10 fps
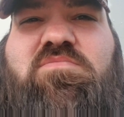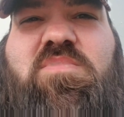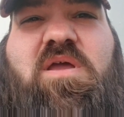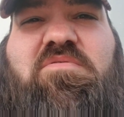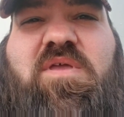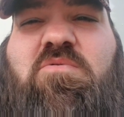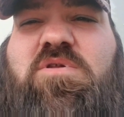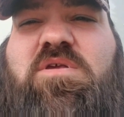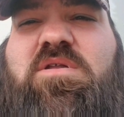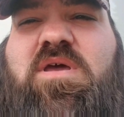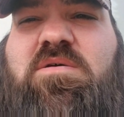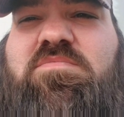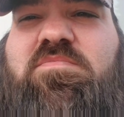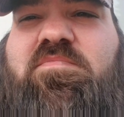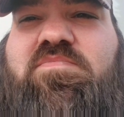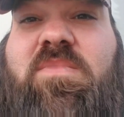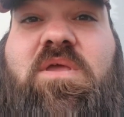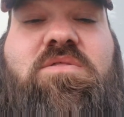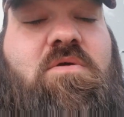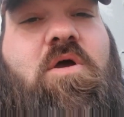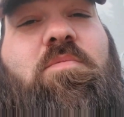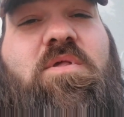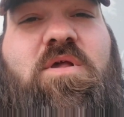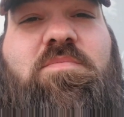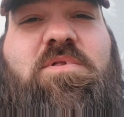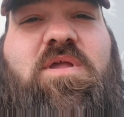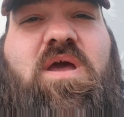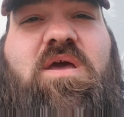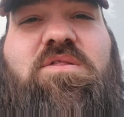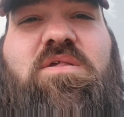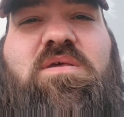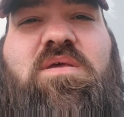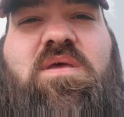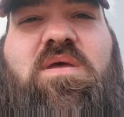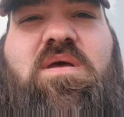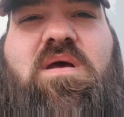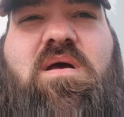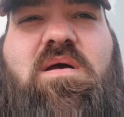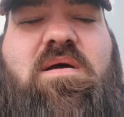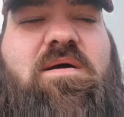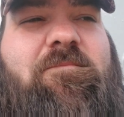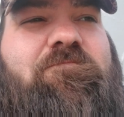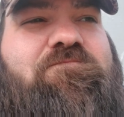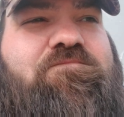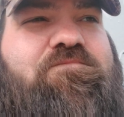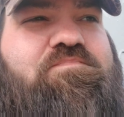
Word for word: Everything works good now. So I hope this helps you guys. Um,